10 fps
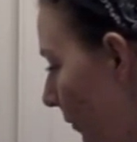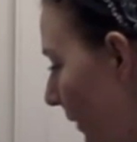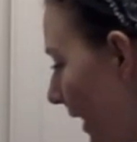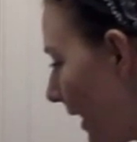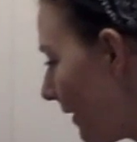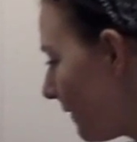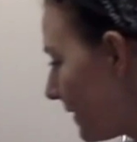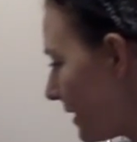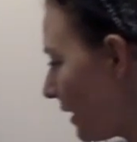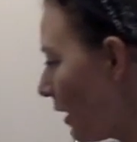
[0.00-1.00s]
We have
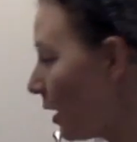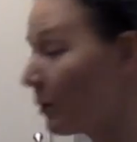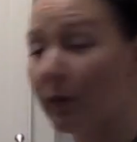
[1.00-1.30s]
some